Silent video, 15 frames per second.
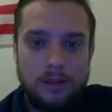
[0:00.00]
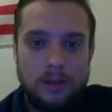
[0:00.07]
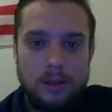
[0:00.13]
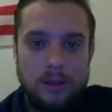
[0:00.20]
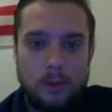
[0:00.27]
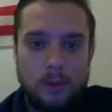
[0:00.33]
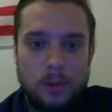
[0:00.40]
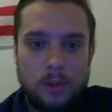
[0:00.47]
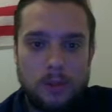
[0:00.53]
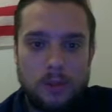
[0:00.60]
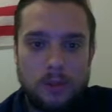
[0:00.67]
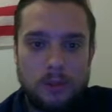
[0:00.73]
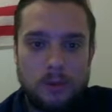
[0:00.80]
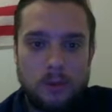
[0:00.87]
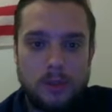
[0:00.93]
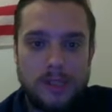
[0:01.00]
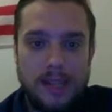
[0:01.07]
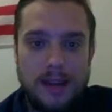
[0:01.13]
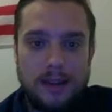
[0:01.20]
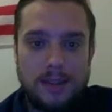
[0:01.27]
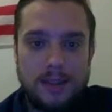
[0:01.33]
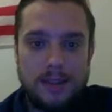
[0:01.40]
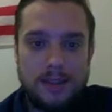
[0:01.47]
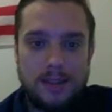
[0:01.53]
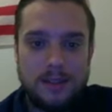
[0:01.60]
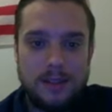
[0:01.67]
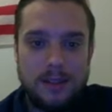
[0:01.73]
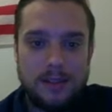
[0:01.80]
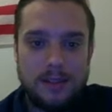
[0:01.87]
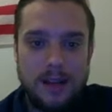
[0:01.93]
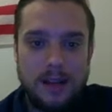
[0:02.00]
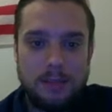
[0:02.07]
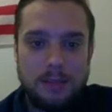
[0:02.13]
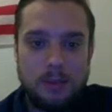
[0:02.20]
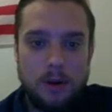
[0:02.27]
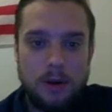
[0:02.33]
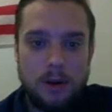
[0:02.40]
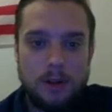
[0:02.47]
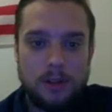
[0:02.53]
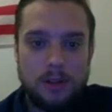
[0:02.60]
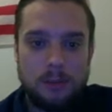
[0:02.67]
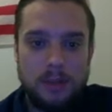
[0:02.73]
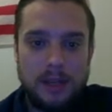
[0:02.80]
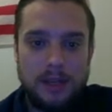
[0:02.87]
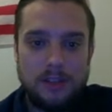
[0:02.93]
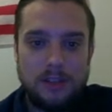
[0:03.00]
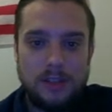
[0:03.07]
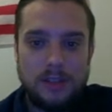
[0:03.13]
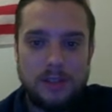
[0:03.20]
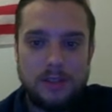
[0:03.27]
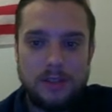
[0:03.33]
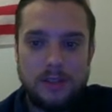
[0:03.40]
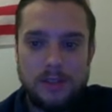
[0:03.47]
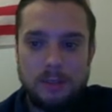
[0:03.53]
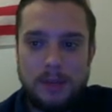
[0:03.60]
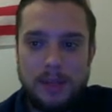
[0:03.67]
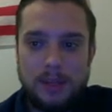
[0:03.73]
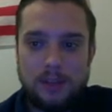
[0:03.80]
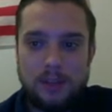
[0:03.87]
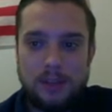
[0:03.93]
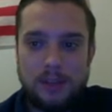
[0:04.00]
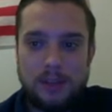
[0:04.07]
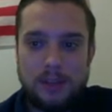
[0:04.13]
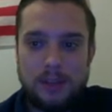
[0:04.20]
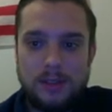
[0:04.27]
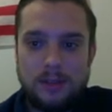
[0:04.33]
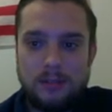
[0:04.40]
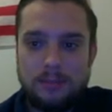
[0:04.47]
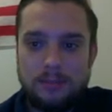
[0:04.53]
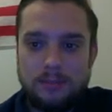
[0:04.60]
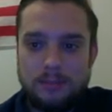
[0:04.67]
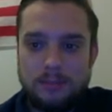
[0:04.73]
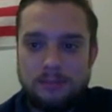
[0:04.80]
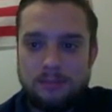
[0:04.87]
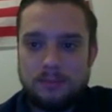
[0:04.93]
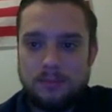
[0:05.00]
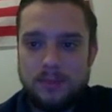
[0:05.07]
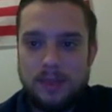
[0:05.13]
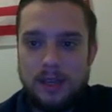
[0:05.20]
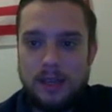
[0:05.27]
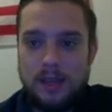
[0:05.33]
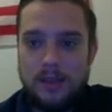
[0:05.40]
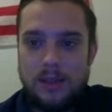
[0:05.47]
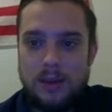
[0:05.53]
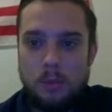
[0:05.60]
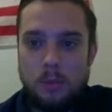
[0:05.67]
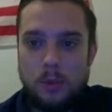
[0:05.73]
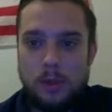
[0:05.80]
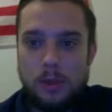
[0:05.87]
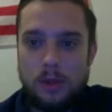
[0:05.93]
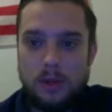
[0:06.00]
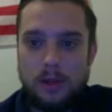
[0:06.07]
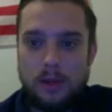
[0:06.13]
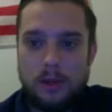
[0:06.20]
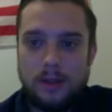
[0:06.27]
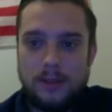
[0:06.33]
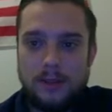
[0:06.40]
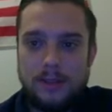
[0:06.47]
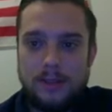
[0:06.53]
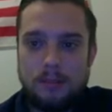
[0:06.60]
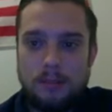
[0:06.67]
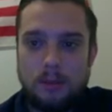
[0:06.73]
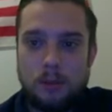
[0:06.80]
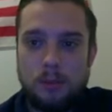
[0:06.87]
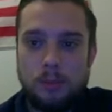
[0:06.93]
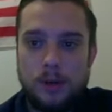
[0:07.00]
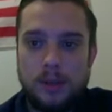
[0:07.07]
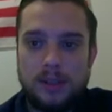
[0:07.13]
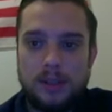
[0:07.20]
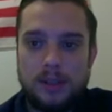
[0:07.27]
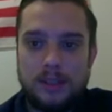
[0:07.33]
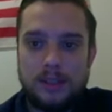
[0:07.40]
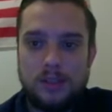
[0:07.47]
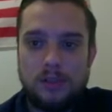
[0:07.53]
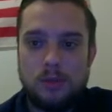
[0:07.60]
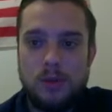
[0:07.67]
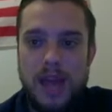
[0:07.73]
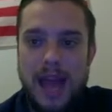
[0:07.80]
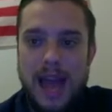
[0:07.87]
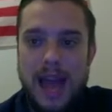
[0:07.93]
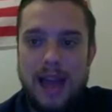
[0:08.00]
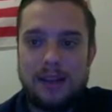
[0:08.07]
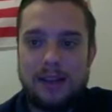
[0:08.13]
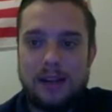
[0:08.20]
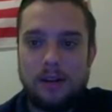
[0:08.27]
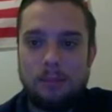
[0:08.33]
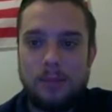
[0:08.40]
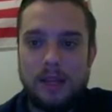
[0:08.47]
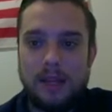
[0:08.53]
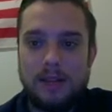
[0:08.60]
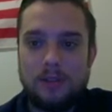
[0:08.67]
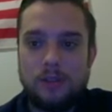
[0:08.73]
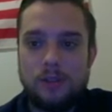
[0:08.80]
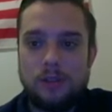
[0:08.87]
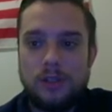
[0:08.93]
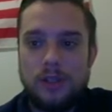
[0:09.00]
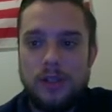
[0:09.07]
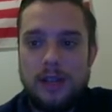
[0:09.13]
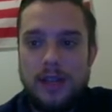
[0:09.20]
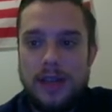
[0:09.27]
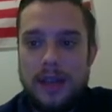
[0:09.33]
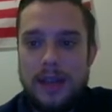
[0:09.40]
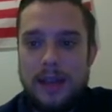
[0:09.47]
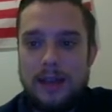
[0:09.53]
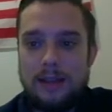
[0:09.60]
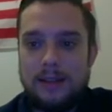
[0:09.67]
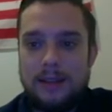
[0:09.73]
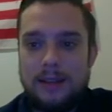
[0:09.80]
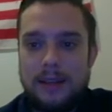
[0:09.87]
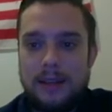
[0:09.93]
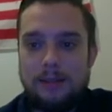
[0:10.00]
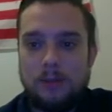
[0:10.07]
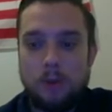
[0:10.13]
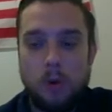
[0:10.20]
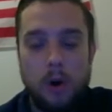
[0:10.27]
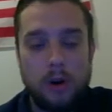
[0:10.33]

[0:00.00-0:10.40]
We're going to scroll down to this left sidebar under Pages, click Pages, and then we are going to click this blue button to add our page. And if you already